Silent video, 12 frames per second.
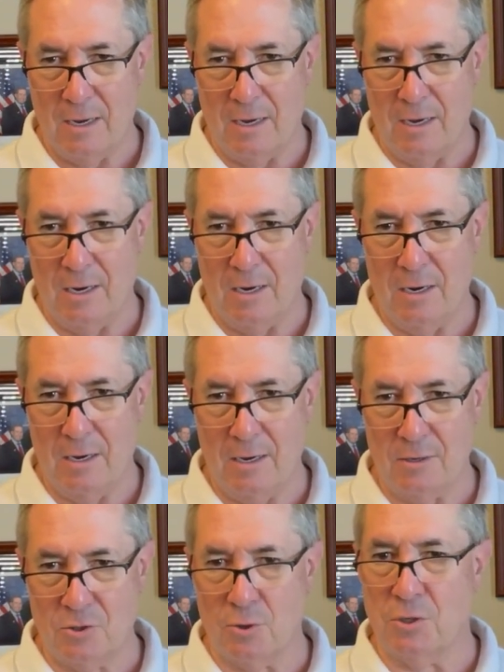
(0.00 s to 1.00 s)
uh,
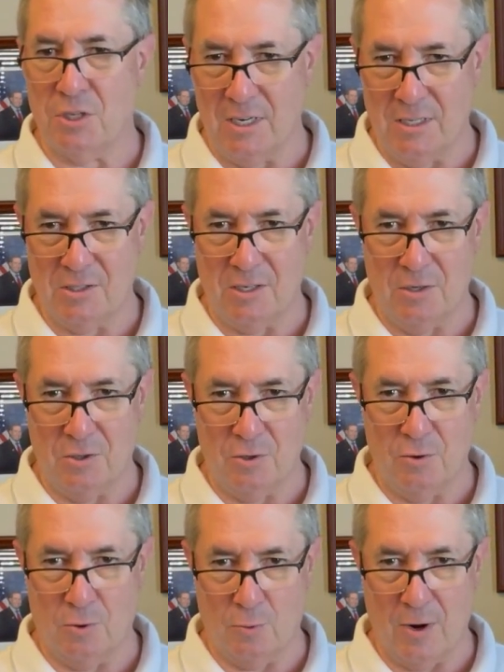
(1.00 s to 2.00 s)
search incident
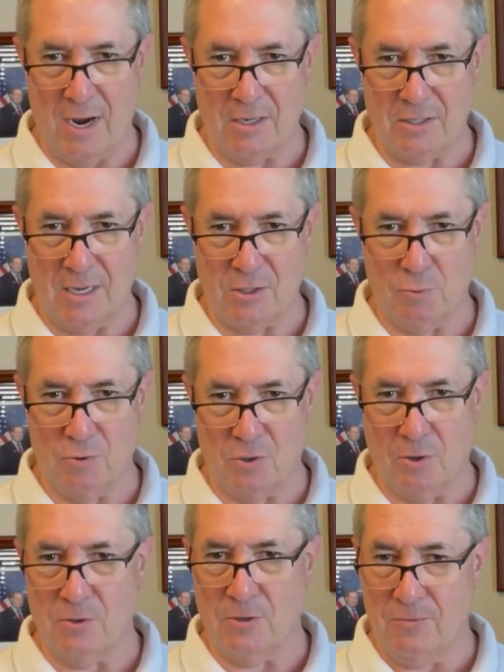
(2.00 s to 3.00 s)
to an arrest as a
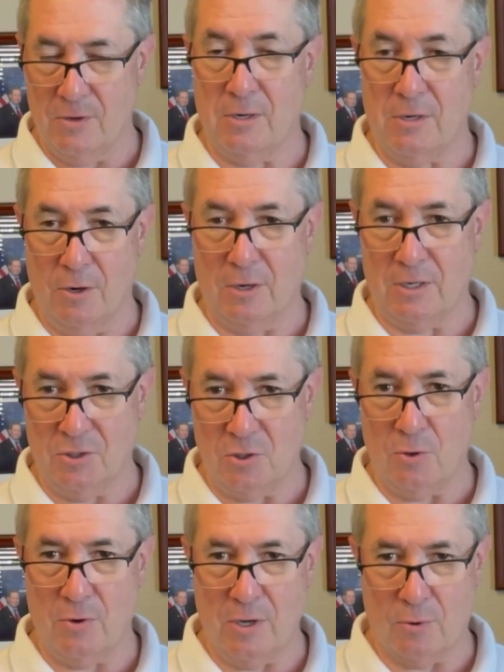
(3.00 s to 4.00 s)
result of a, uh, your
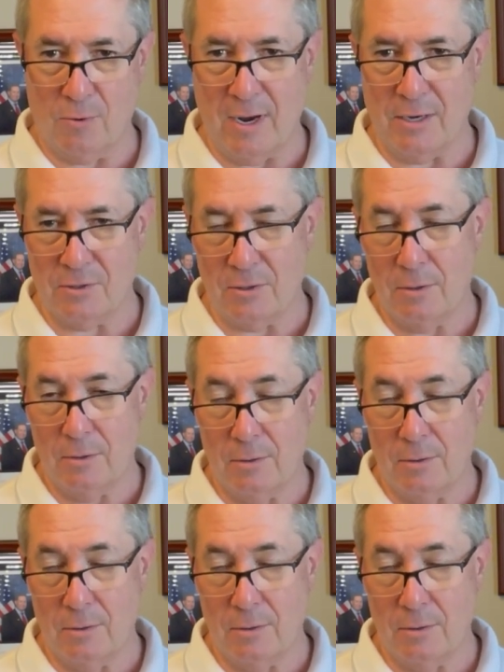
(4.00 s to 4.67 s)
custodial arrest,